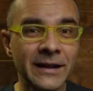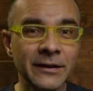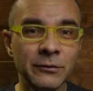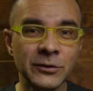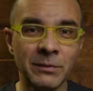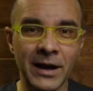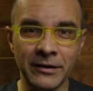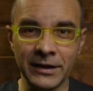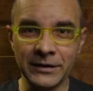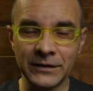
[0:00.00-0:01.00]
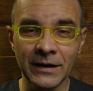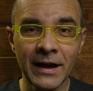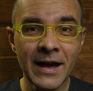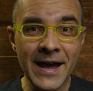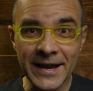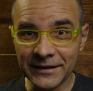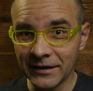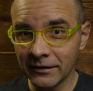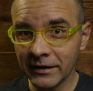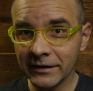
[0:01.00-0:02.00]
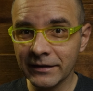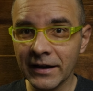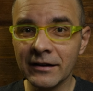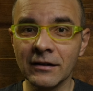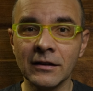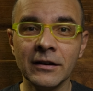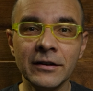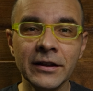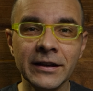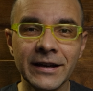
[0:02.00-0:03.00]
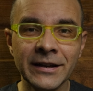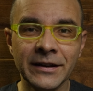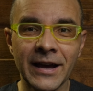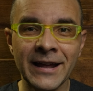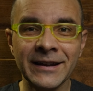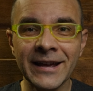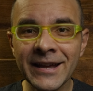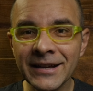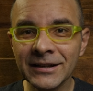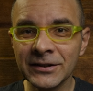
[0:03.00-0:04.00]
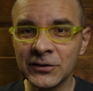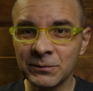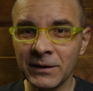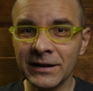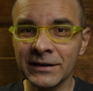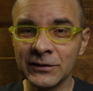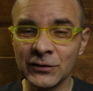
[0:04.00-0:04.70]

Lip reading: language barriers, hindering their learning in an English-speaking